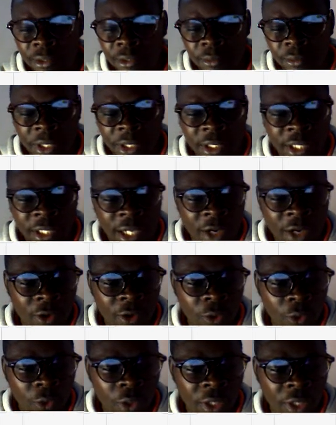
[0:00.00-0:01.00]
But now
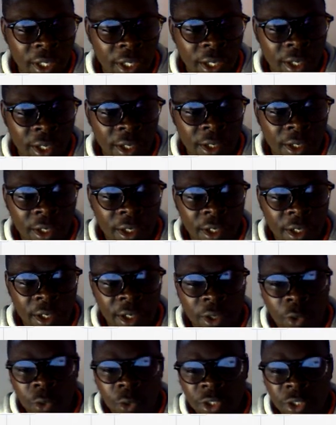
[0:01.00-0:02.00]
here,
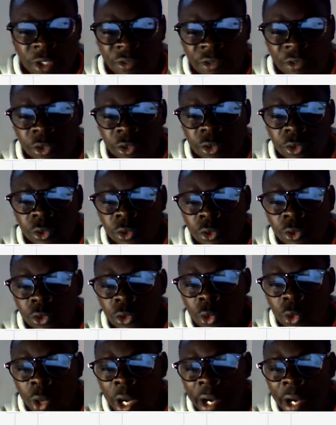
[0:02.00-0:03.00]
whatever you do, you
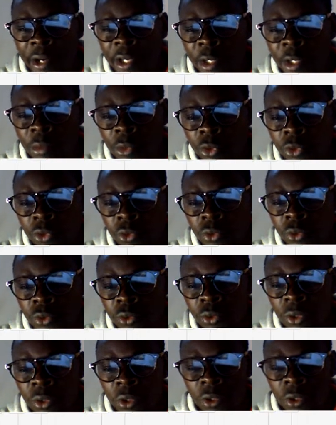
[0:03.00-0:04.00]
are able to
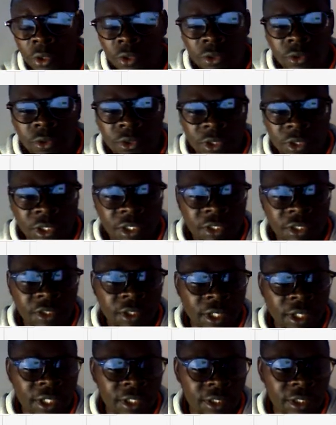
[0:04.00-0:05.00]
see it
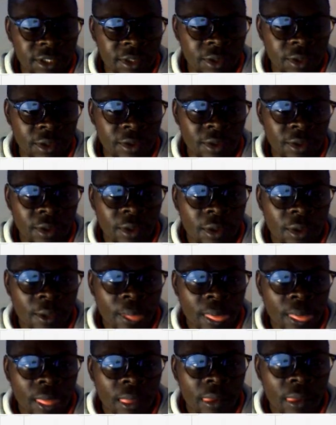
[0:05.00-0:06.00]
right
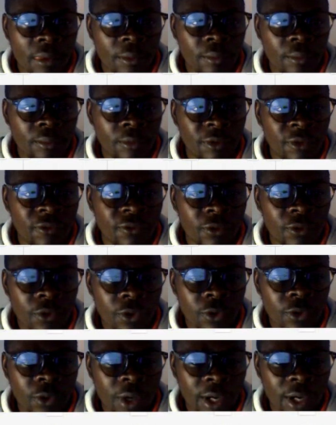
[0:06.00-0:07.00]
before
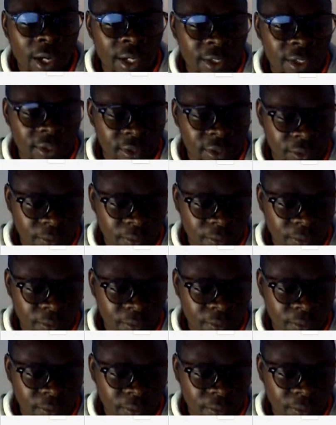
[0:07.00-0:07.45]
your eyes.